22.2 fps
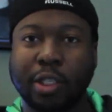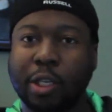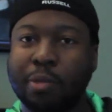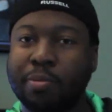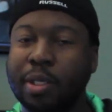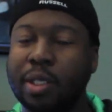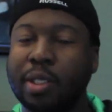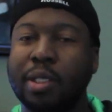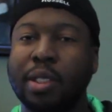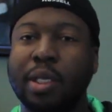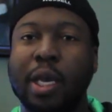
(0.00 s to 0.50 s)
I'm
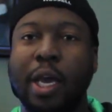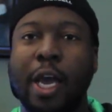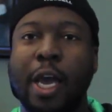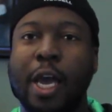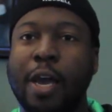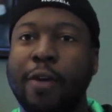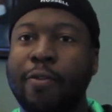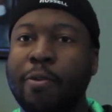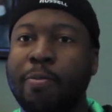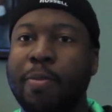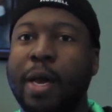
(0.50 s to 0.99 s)
just,
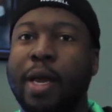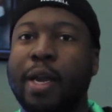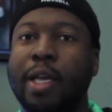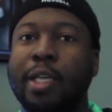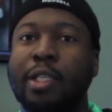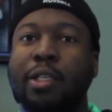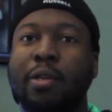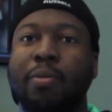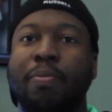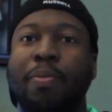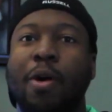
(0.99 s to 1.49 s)
everybody
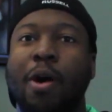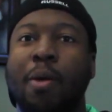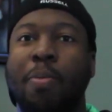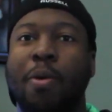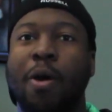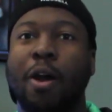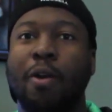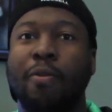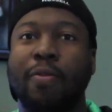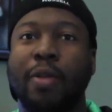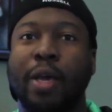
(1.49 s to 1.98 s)
that's a
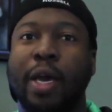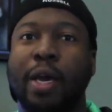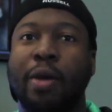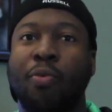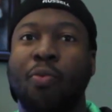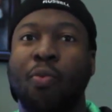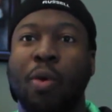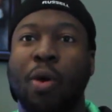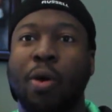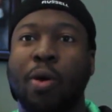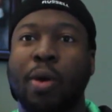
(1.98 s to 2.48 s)
part of
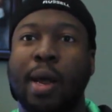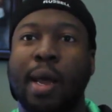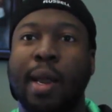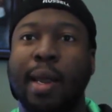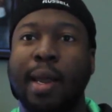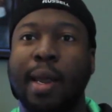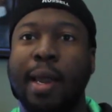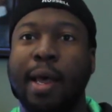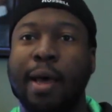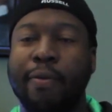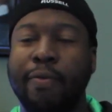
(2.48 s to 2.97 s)
that world, I
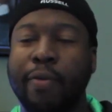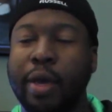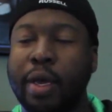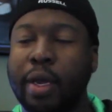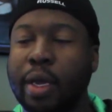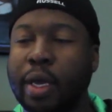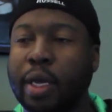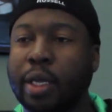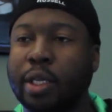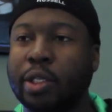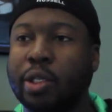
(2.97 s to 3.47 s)
love it.
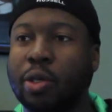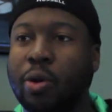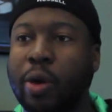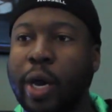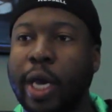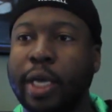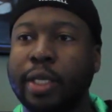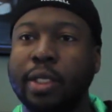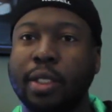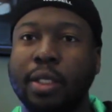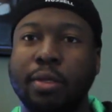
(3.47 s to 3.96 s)
And so
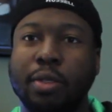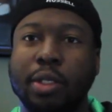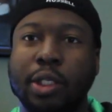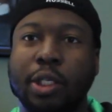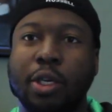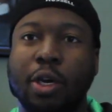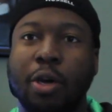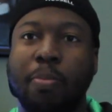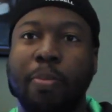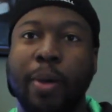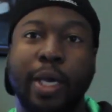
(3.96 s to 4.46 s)
Agents of
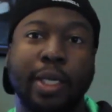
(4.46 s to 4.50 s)
S.H.I.E.L.D.